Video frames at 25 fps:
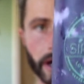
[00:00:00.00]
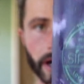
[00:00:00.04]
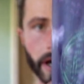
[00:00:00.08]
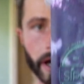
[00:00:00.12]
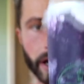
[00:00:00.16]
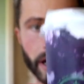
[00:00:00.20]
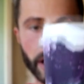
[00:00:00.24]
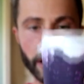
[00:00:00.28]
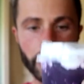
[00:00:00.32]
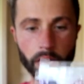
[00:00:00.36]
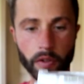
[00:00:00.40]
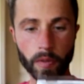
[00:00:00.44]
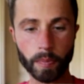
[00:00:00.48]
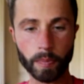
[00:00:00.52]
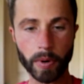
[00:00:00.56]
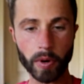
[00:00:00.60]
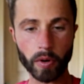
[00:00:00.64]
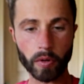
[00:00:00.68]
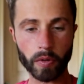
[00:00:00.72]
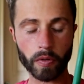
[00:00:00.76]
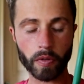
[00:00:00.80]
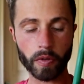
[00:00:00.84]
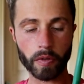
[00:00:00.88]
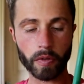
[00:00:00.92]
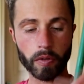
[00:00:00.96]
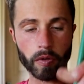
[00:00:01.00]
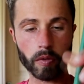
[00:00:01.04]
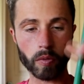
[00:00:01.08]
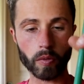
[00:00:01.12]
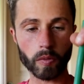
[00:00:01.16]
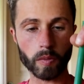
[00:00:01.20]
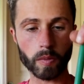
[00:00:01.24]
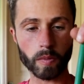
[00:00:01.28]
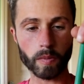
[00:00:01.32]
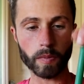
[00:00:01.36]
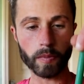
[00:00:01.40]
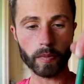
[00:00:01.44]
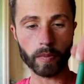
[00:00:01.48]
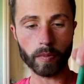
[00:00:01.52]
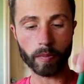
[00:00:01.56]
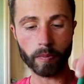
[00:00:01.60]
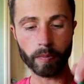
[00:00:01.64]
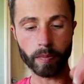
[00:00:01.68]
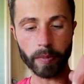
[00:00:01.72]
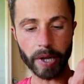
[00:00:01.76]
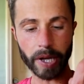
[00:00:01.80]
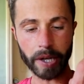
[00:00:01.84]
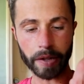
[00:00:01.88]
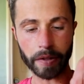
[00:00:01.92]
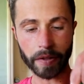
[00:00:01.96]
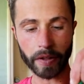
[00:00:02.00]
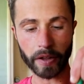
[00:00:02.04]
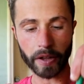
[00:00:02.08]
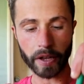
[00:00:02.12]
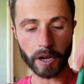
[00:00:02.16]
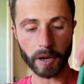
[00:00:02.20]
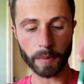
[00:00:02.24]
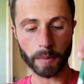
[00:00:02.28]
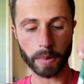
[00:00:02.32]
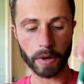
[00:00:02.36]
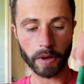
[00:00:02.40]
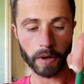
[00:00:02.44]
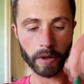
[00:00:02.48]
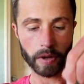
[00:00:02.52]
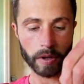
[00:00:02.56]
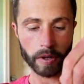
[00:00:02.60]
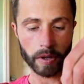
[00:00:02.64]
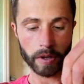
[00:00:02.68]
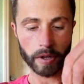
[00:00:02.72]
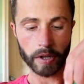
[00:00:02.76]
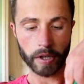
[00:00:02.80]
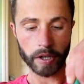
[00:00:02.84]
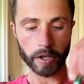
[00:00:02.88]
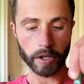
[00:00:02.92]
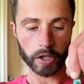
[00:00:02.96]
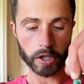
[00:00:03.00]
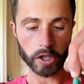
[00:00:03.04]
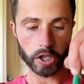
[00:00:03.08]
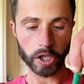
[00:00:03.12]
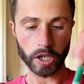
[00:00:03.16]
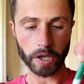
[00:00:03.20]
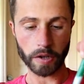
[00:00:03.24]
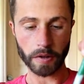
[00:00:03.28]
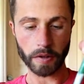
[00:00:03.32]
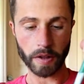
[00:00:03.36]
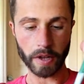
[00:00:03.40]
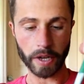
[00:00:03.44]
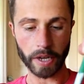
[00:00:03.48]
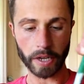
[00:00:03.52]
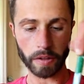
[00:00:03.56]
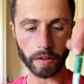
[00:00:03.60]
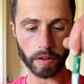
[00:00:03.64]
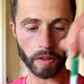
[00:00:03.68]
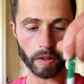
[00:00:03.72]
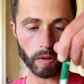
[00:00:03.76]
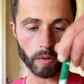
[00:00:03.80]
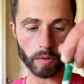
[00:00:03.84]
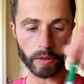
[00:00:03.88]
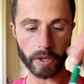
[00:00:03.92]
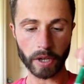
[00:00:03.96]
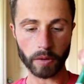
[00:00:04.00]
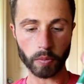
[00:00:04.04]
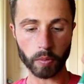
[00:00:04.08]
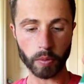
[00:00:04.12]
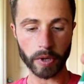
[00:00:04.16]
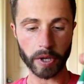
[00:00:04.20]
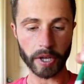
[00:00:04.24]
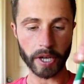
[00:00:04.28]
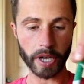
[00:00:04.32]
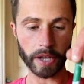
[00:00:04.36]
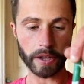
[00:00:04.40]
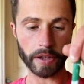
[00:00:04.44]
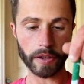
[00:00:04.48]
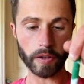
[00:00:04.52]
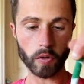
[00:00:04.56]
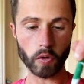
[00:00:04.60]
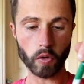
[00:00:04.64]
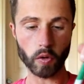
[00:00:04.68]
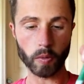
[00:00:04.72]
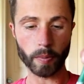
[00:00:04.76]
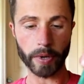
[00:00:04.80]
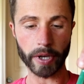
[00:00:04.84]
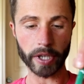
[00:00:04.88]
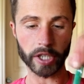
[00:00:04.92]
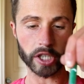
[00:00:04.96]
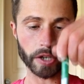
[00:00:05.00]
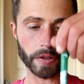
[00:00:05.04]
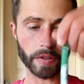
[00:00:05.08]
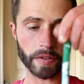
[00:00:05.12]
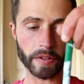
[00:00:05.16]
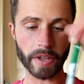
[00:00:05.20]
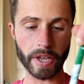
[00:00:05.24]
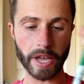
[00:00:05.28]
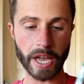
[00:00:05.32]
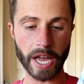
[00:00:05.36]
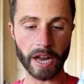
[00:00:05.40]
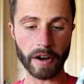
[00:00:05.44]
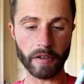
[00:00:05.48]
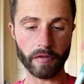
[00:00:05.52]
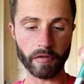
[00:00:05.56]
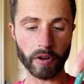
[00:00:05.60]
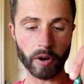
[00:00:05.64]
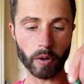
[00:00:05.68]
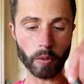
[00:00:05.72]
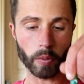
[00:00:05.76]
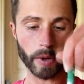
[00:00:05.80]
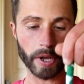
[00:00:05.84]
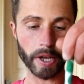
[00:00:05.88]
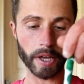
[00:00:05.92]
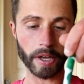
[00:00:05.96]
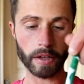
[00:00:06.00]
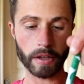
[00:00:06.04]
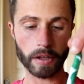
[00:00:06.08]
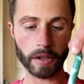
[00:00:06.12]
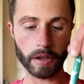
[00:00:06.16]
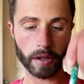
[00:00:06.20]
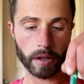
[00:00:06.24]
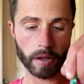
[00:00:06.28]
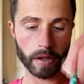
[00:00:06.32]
and I supposed to mix it up just like so that we get the ube just everywhere.